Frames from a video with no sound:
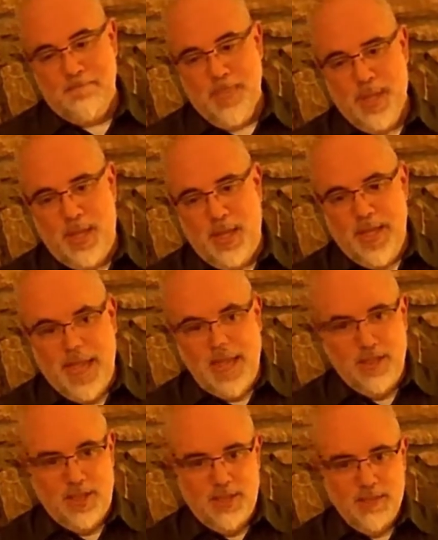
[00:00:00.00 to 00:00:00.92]
again,
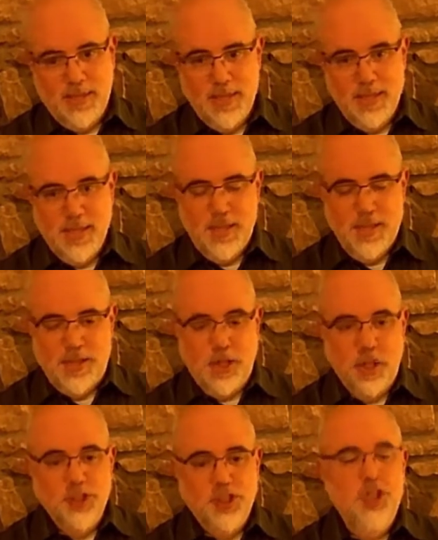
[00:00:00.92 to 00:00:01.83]
the
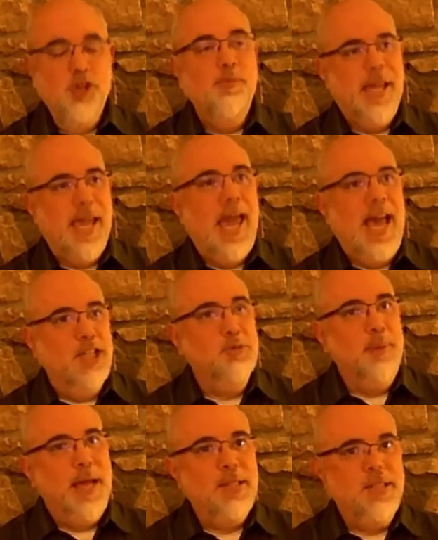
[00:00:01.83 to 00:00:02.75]
consuming
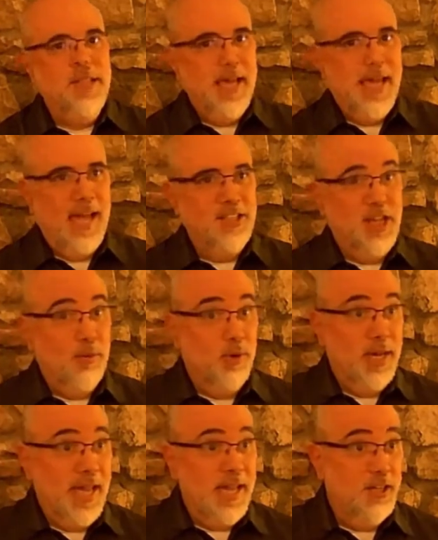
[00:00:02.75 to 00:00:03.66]
aspect as that
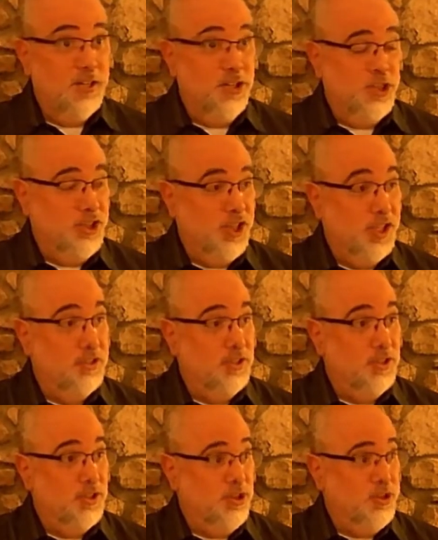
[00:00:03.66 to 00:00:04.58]
related to
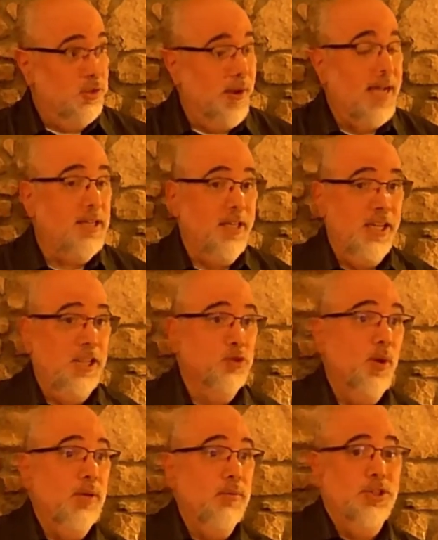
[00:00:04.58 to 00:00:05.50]
Jesus directly is
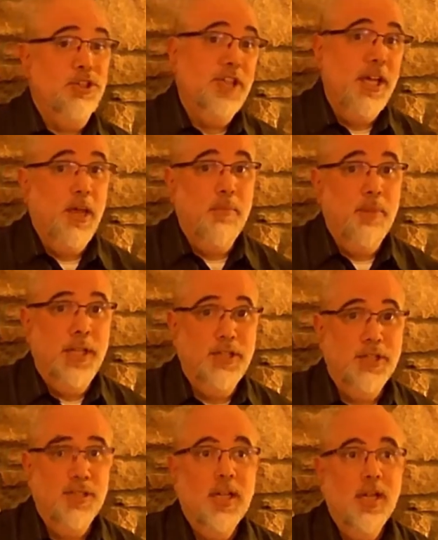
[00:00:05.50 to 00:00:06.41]
what was taking
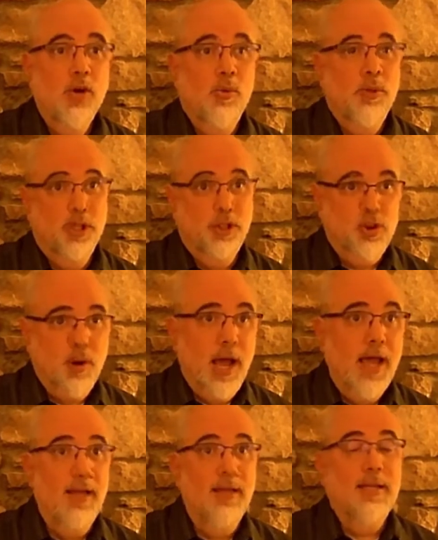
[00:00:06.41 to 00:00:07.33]
place with the
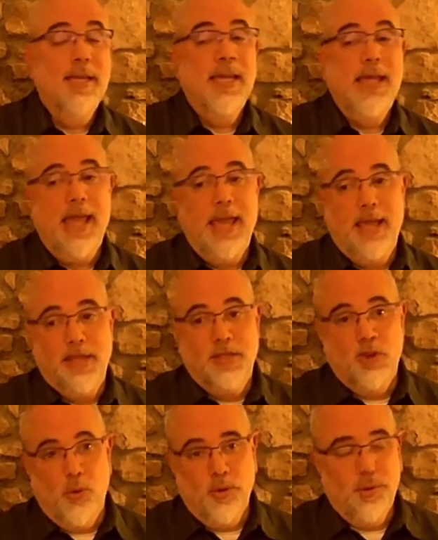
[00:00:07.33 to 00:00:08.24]
trial and
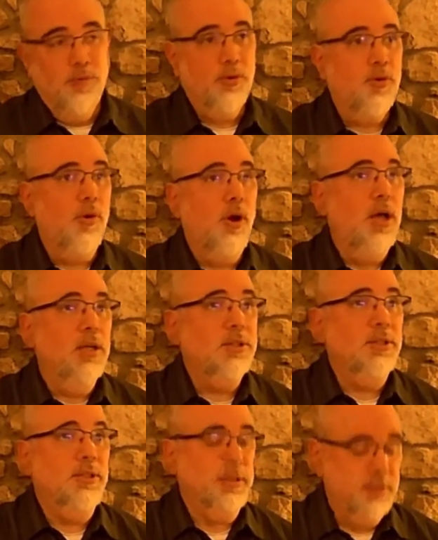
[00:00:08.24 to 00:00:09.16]
going through the
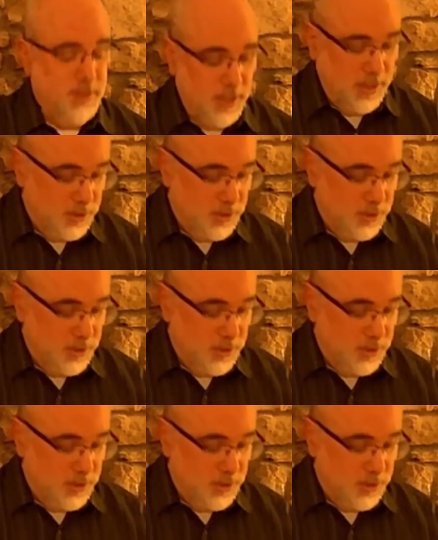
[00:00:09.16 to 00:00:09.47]
cross and